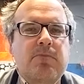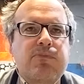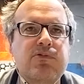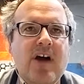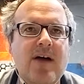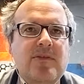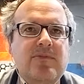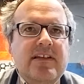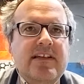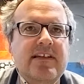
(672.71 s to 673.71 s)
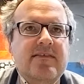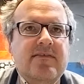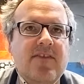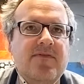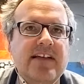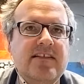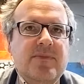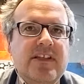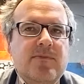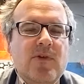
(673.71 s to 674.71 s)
probably affected me the